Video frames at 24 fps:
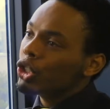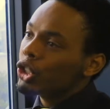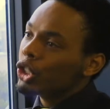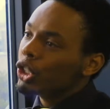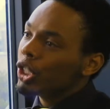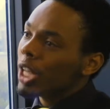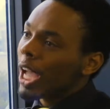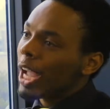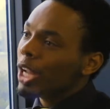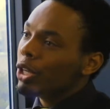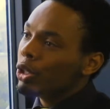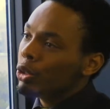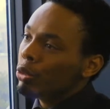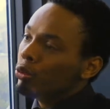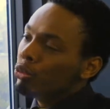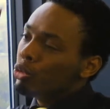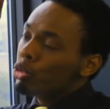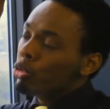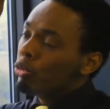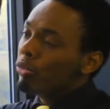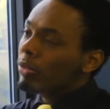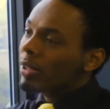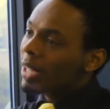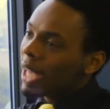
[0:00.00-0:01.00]
should I do
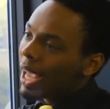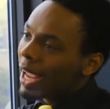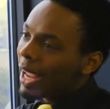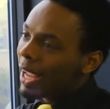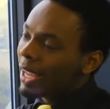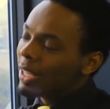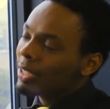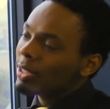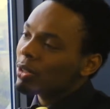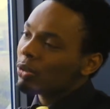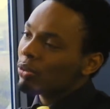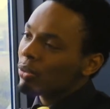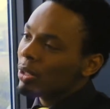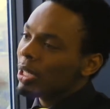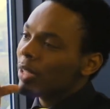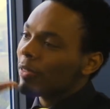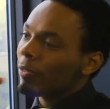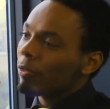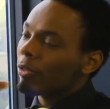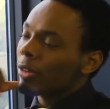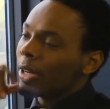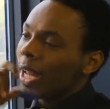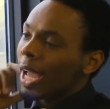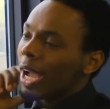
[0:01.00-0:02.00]
today to
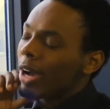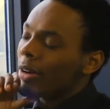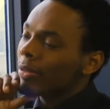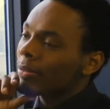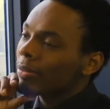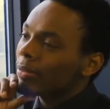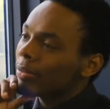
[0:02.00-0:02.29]
live for now?